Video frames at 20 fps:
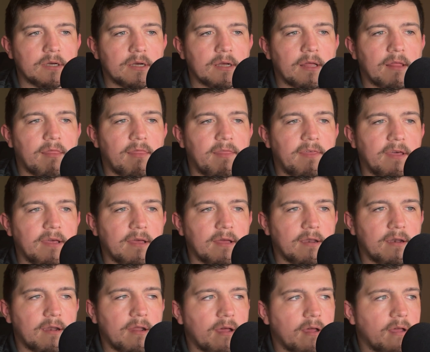
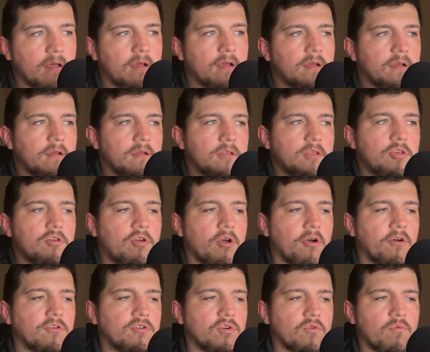Then you
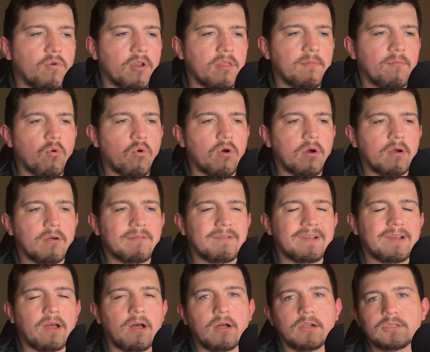go to one of the more
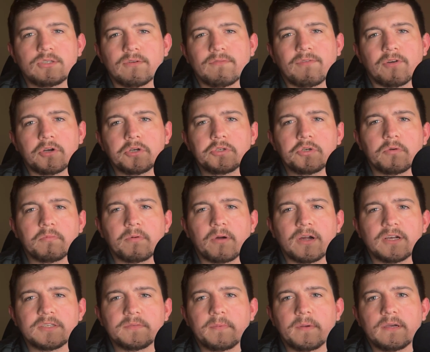controversial
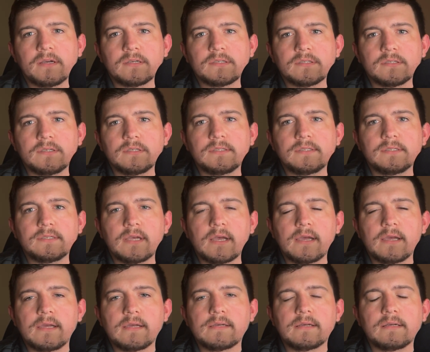prospects, let's
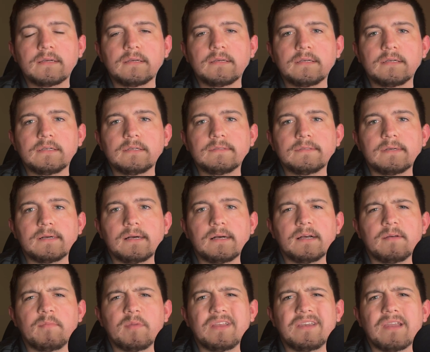say,
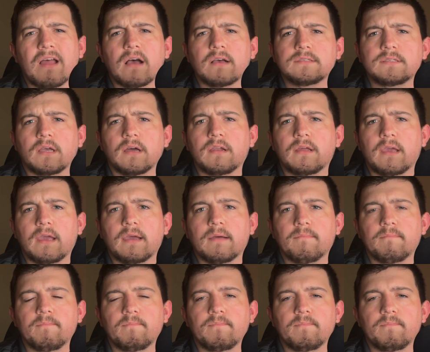in Naas Cunningham.